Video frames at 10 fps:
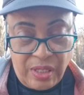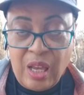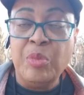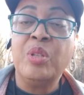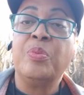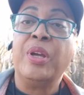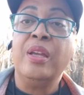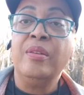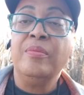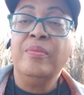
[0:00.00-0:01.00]
come and spray.
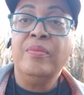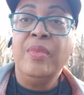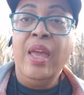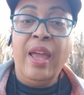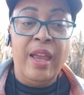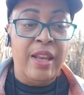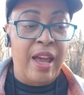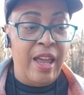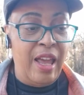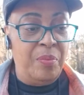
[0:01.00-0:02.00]
And now
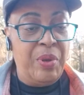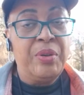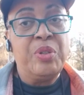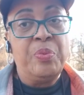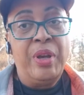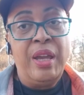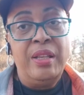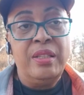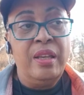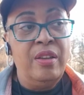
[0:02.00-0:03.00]
I have bigger
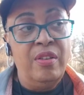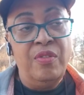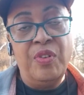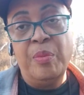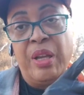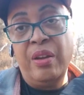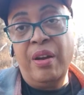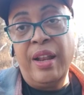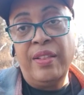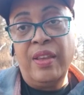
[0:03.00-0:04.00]
sprays for my
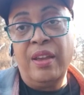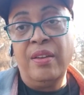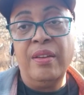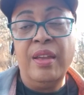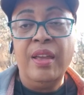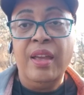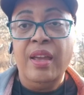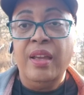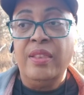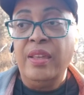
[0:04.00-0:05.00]
yard out there
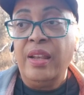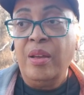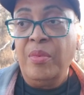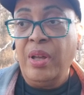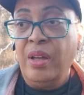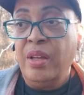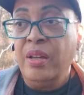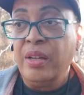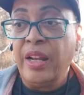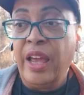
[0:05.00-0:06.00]
that I'm
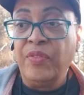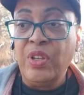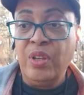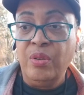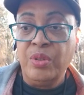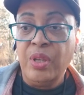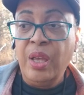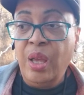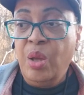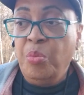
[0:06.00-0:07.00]
going to have to use.
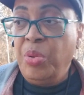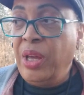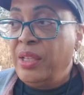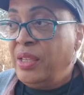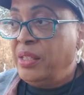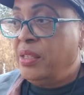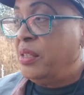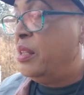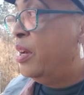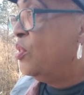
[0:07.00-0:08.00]
But this is
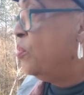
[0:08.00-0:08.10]
another